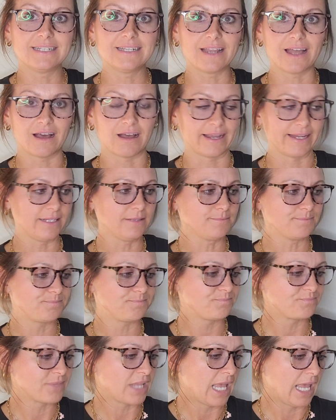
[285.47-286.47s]
9.
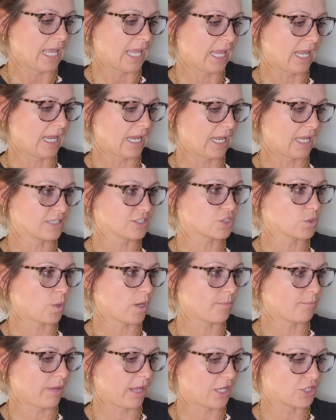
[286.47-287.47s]
And so
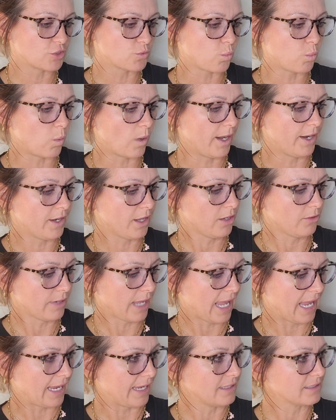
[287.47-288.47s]
on page
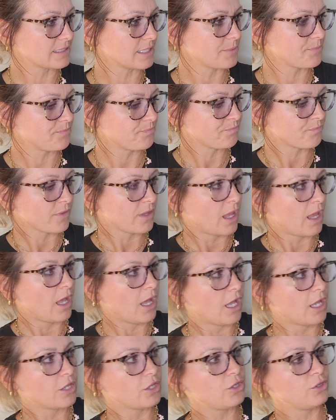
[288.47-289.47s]
108,
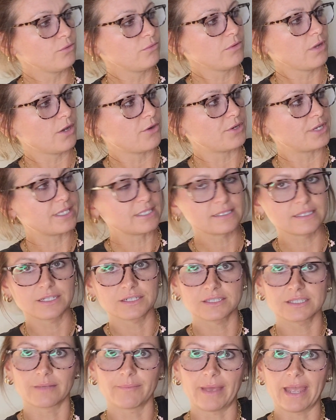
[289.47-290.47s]
you notice
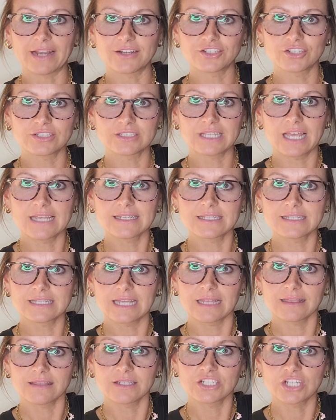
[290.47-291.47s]
there's some exercises
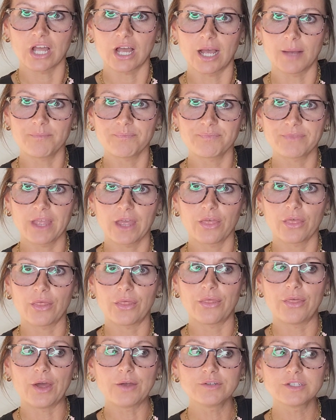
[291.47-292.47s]
at the top.
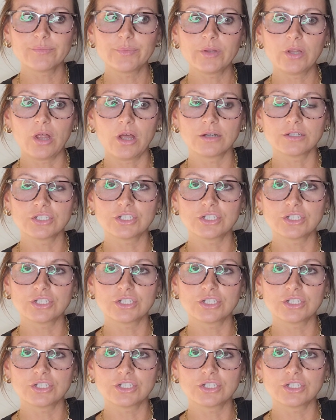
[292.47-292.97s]
Those belong